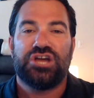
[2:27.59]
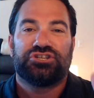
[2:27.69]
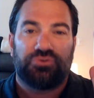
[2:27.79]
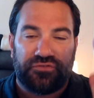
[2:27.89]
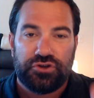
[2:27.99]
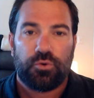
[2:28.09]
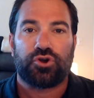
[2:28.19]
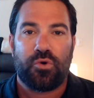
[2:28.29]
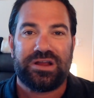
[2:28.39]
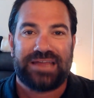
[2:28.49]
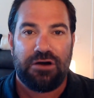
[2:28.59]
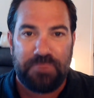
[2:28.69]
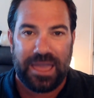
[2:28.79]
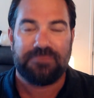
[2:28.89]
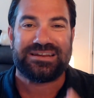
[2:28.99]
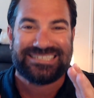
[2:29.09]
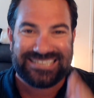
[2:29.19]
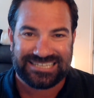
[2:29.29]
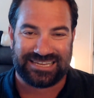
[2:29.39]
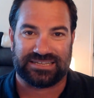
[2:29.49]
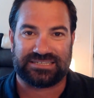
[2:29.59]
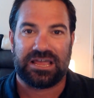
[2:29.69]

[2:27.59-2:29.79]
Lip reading: So if you are going down payment assistance,